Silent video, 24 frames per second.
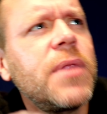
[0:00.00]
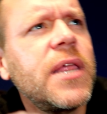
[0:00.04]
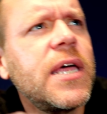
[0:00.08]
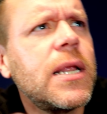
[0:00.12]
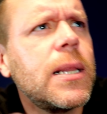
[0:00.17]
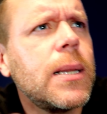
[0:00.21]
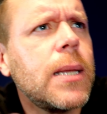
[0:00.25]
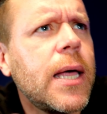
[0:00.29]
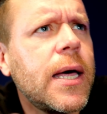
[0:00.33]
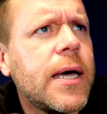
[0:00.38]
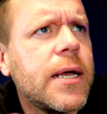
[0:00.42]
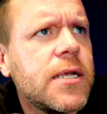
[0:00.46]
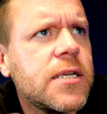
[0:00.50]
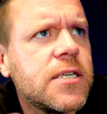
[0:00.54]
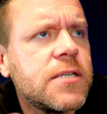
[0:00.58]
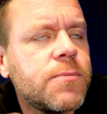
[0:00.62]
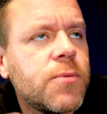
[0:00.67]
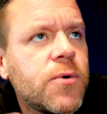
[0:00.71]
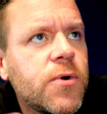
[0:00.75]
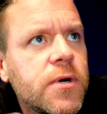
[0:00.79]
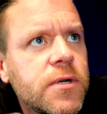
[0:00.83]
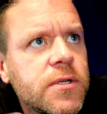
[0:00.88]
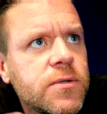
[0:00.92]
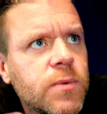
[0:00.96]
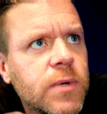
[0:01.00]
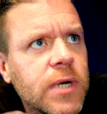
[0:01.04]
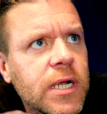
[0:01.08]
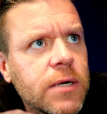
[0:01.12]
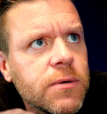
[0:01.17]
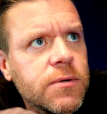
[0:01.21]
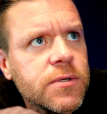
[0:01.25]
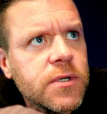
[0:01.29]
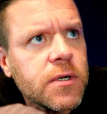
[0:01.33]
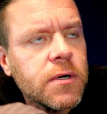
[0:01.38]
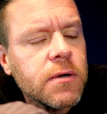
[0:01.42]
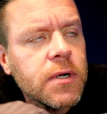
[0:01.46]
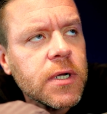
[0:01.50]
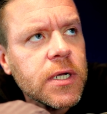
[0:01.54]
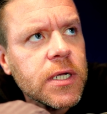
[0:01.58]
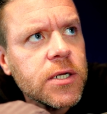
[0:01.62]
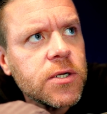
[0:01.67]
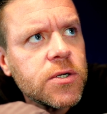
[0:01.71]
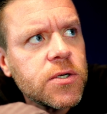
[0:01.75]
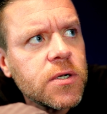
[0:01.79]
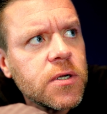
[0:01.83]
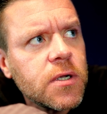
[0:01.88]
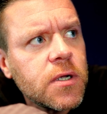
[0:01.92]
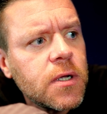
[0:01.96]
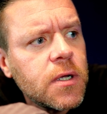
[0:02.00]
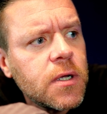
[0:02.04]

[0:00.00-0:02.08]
played a lot of sports when I was your age.